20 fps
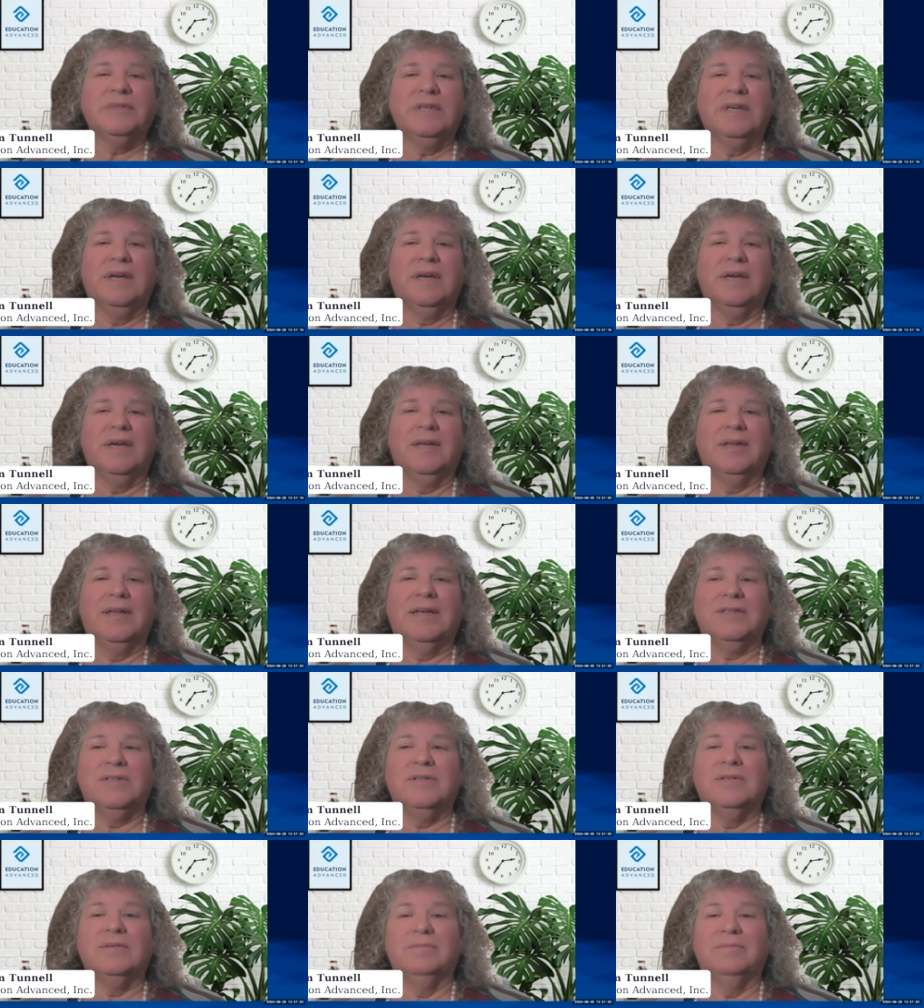uh,
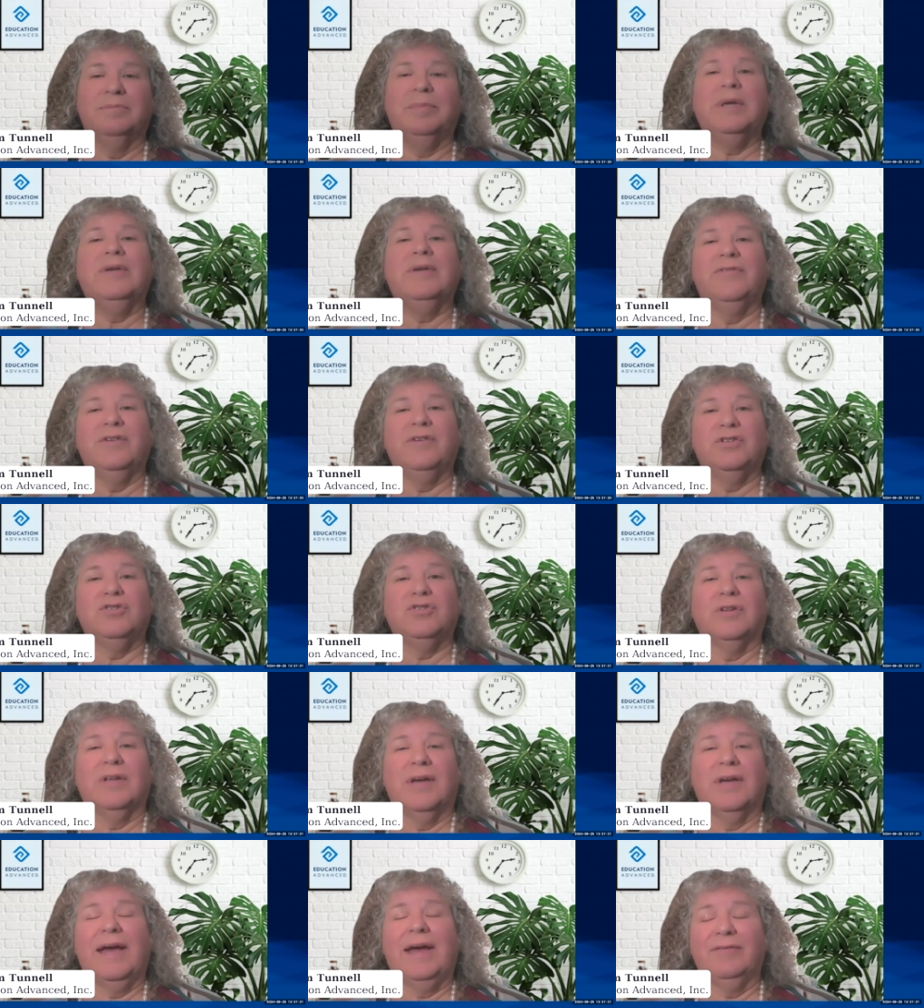that's beneficial
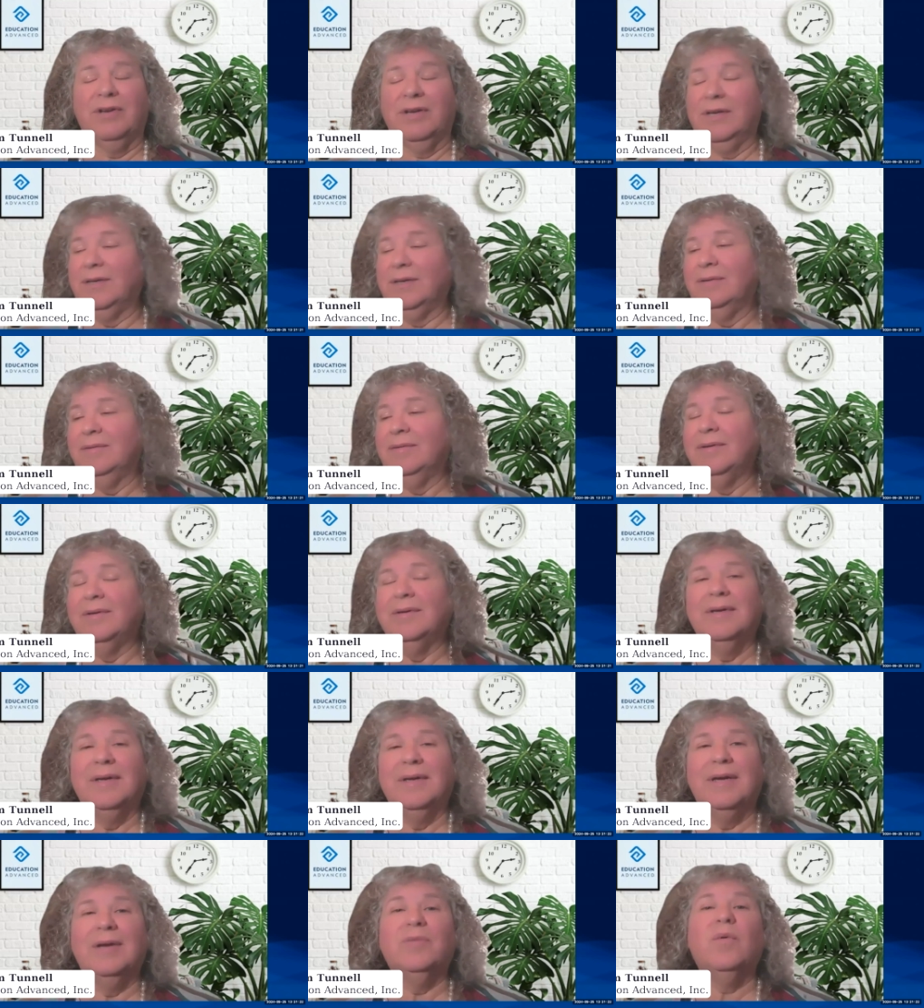to have it in
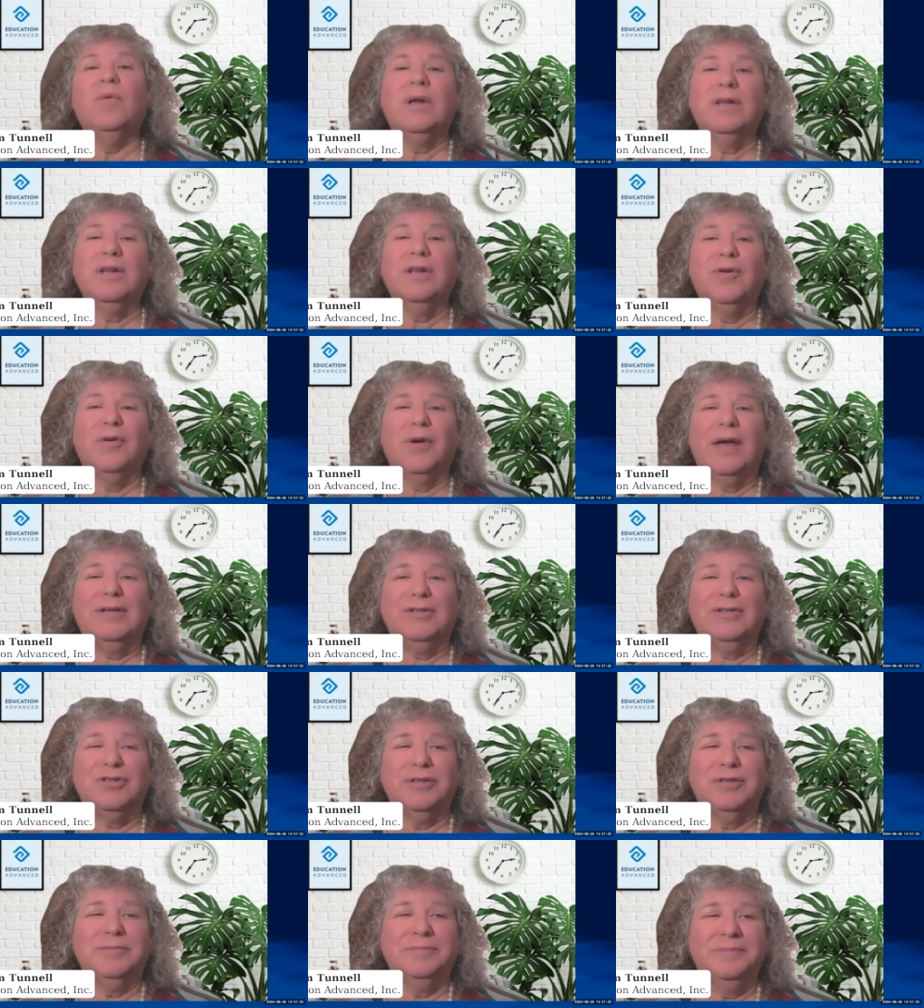in one
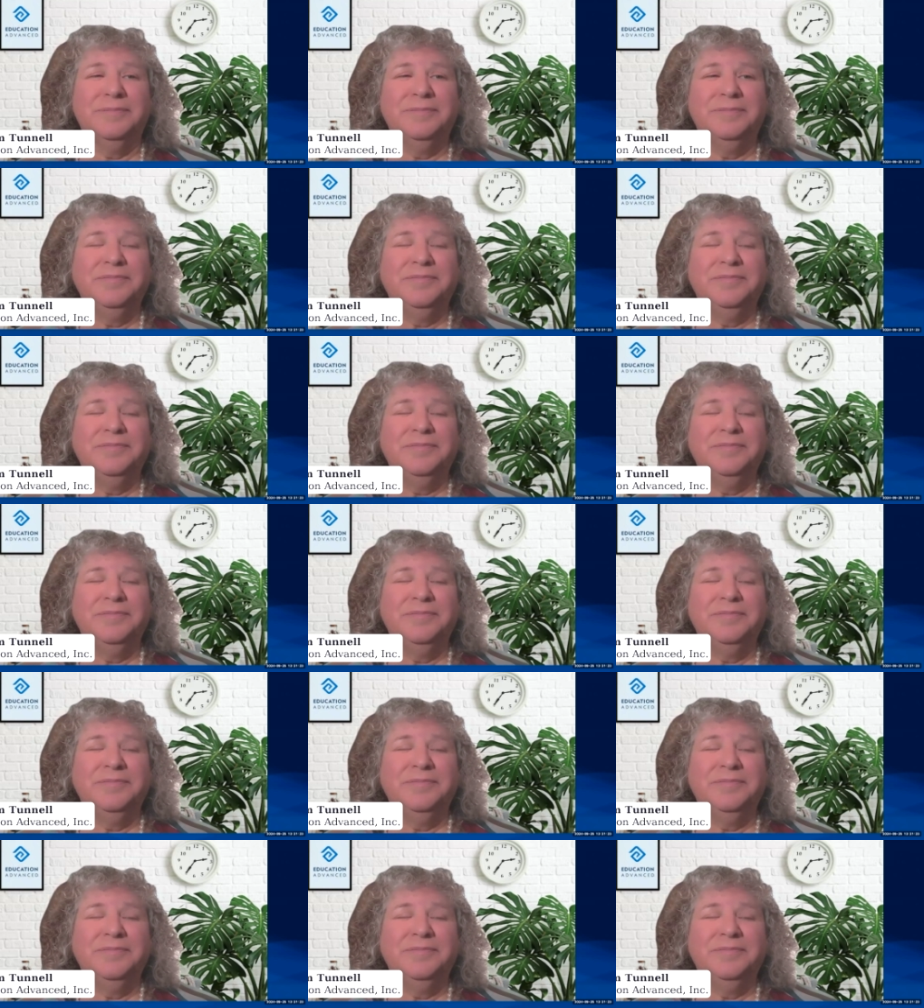location.